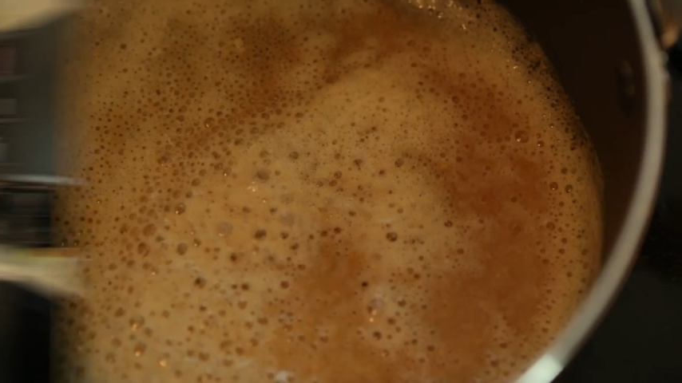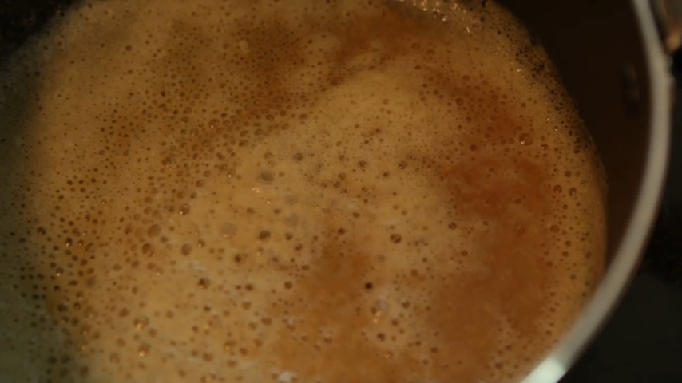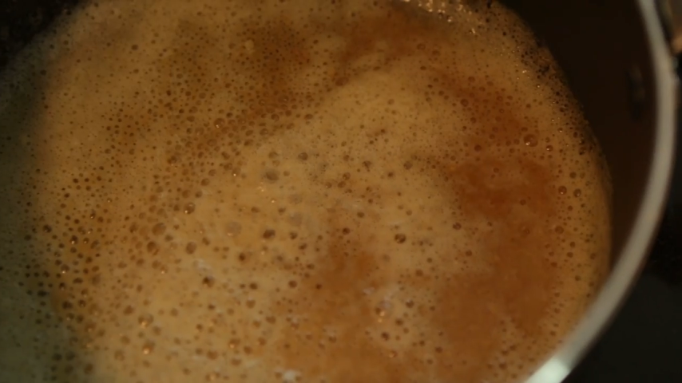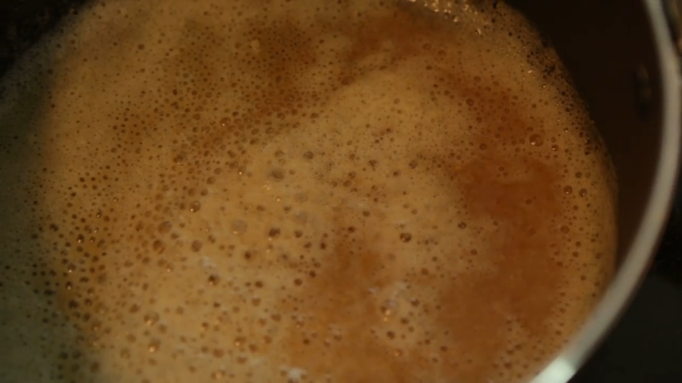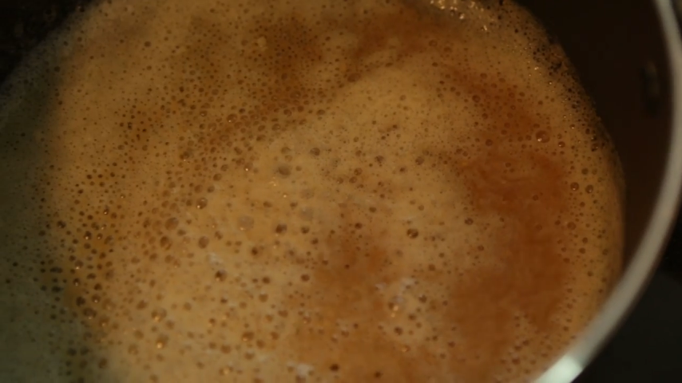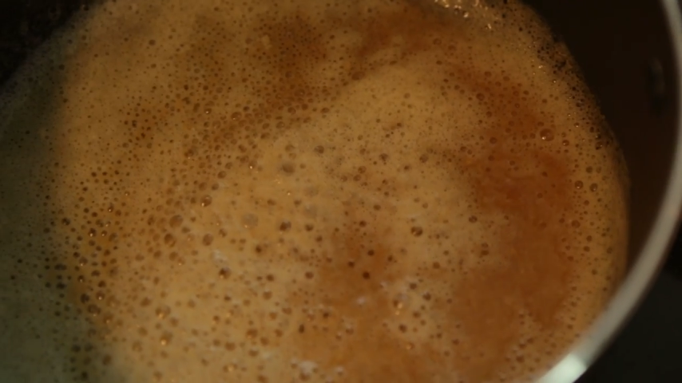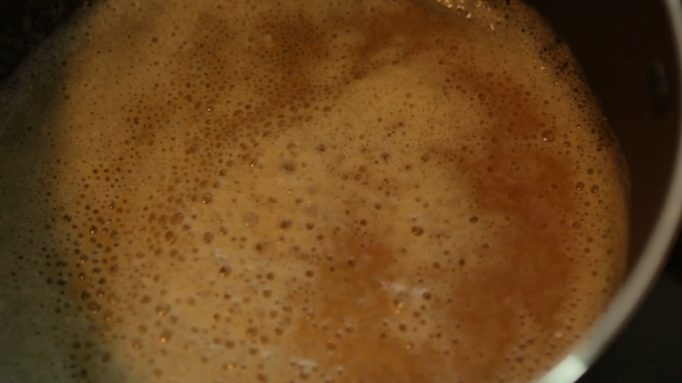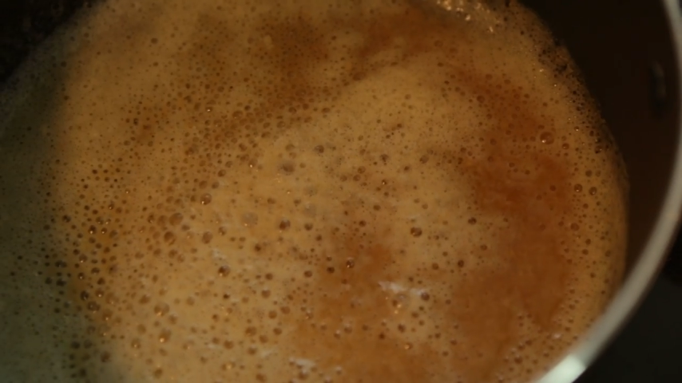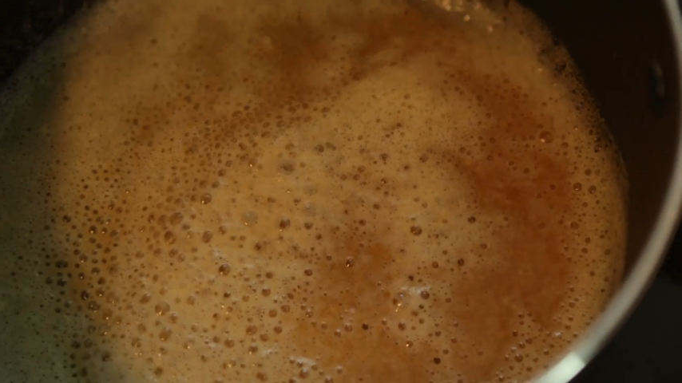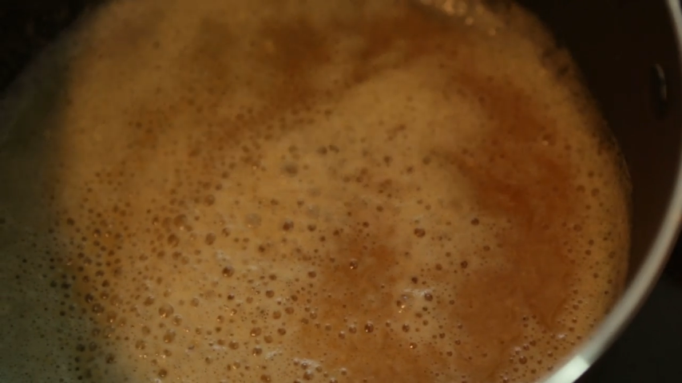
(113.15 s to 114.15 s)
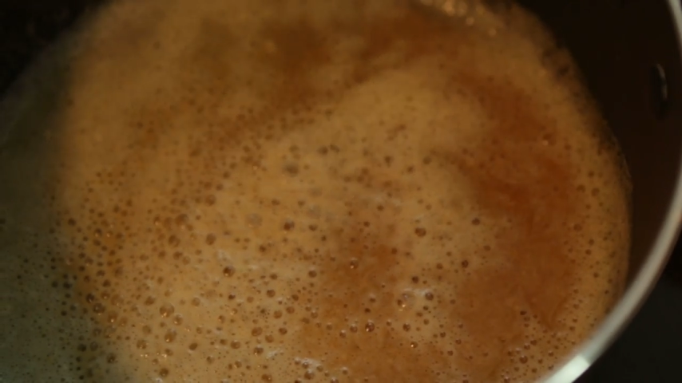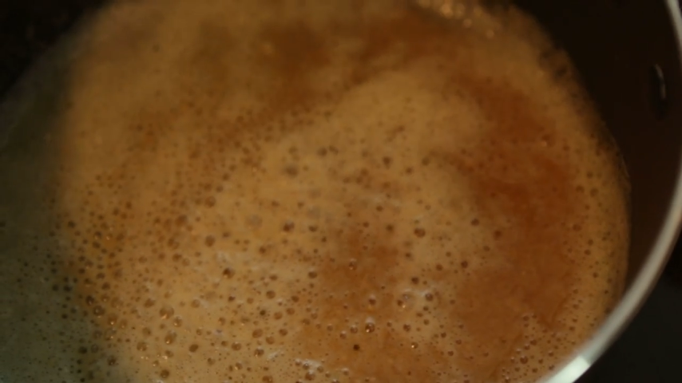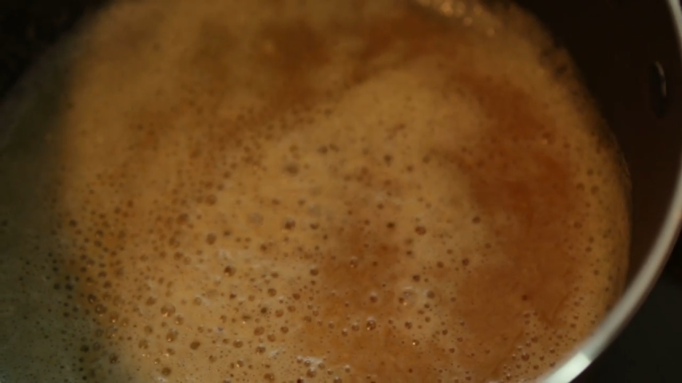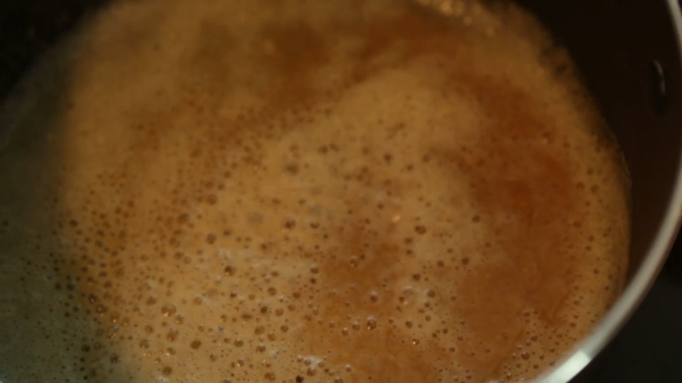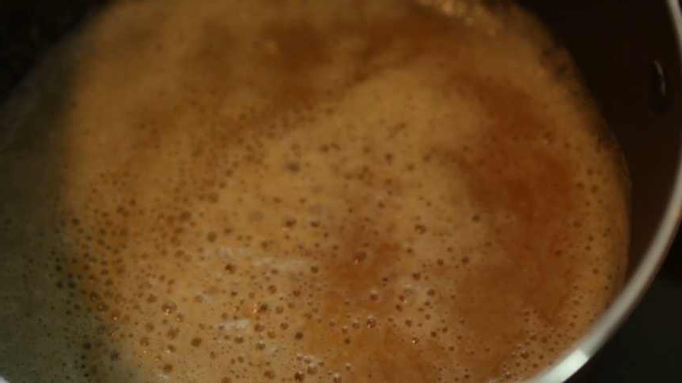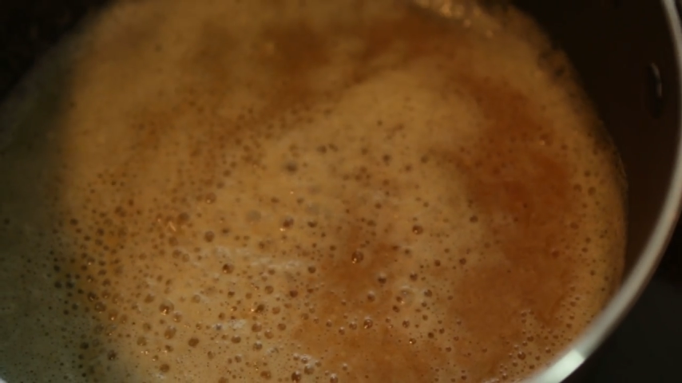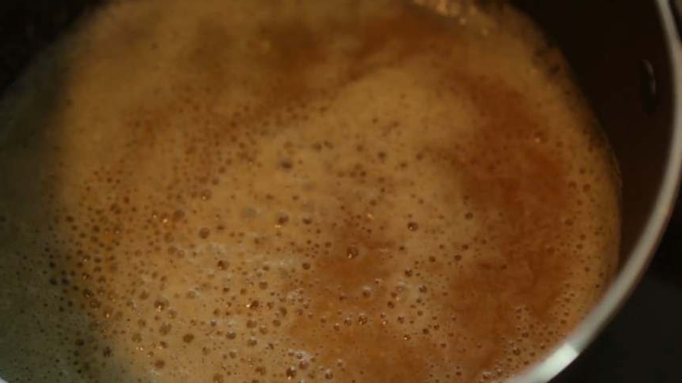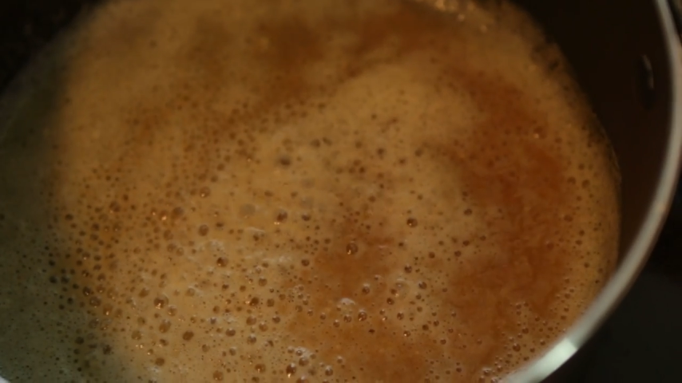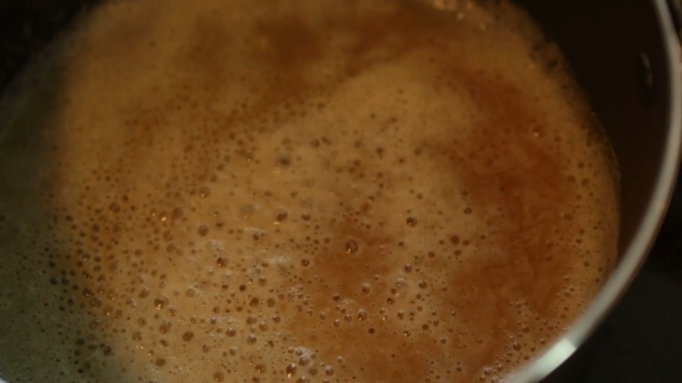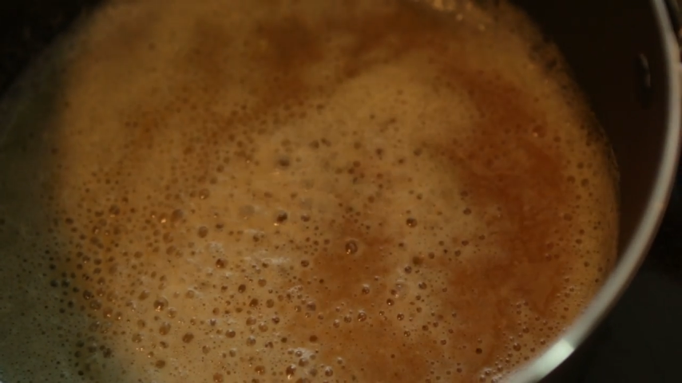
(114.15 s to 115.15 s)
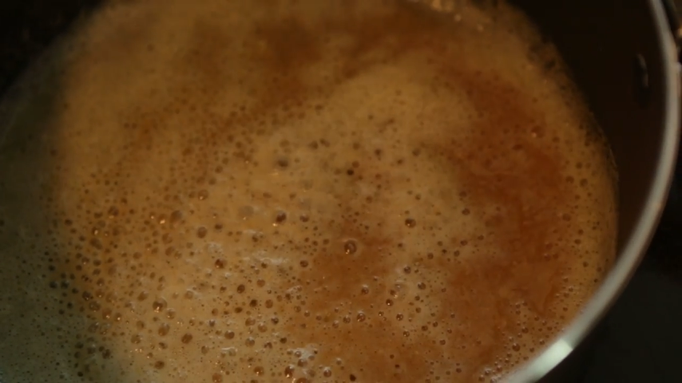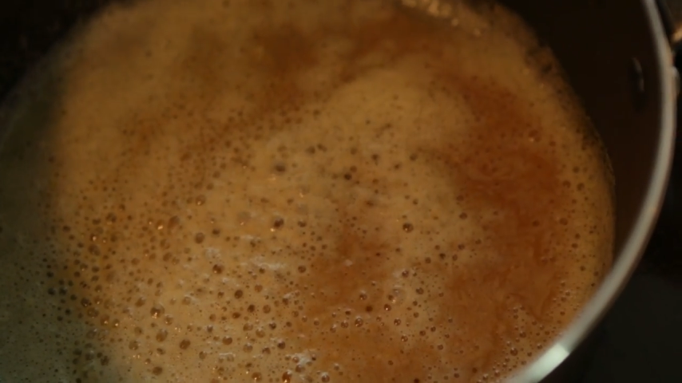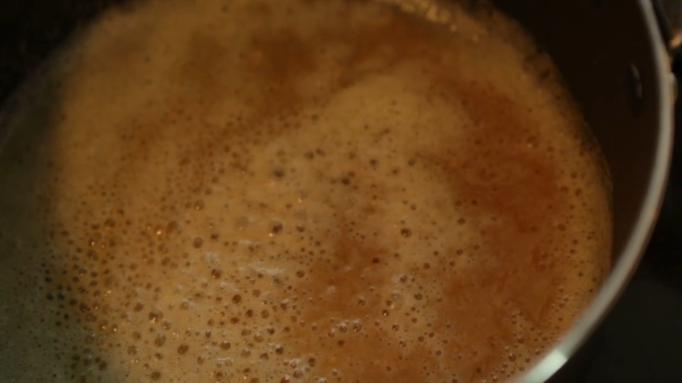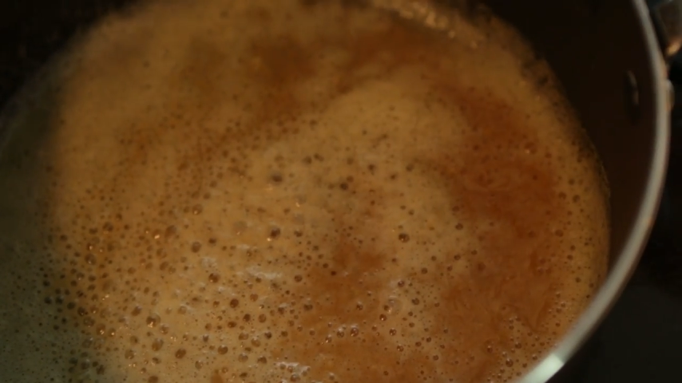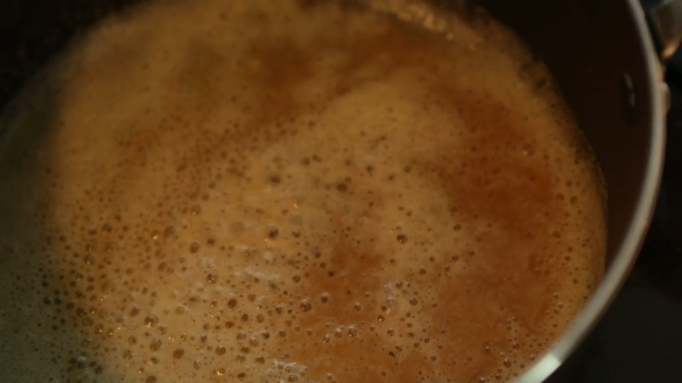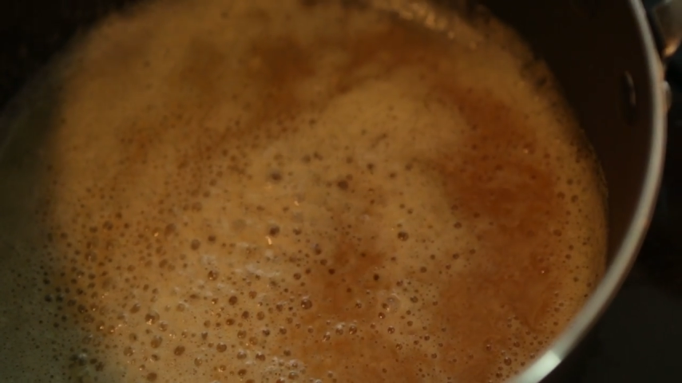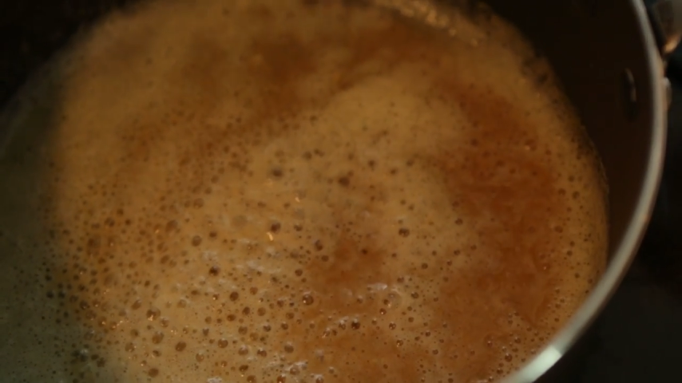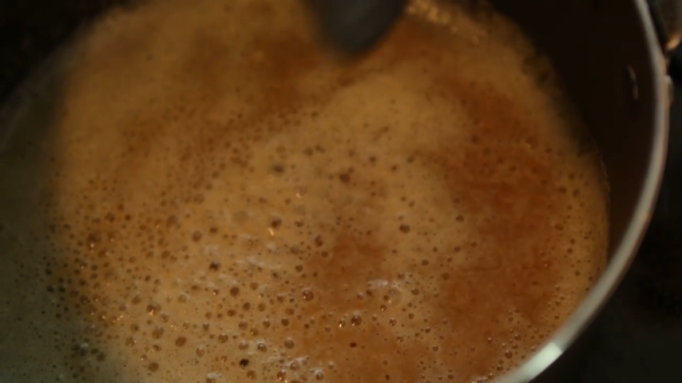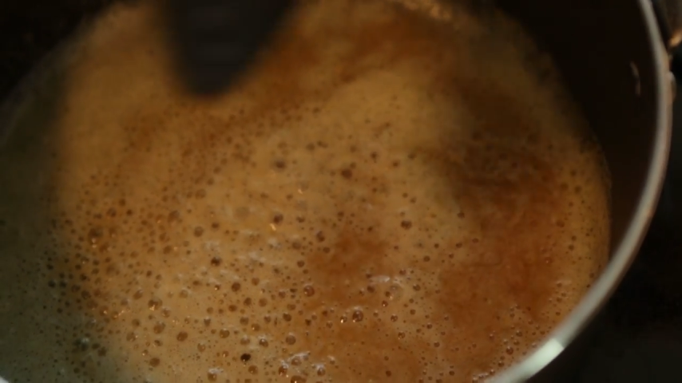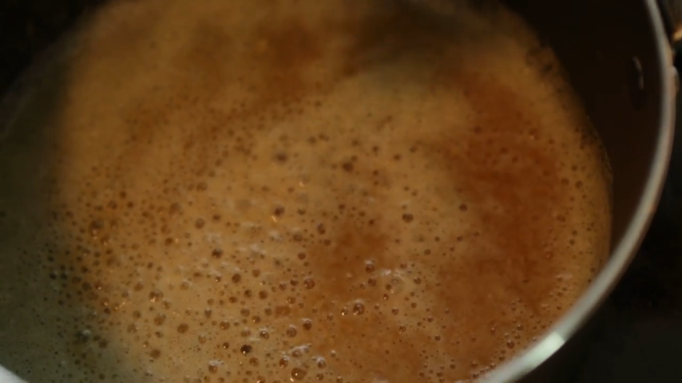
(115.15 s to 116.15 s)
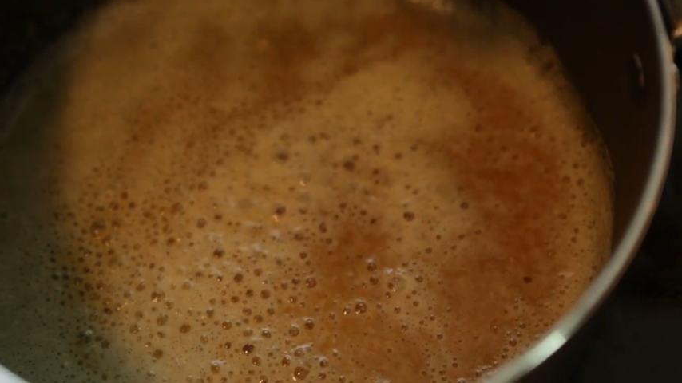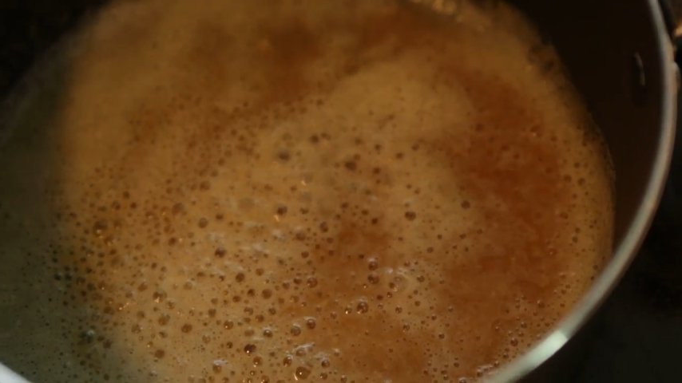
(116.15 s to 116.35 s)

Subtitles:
(no speaker visible)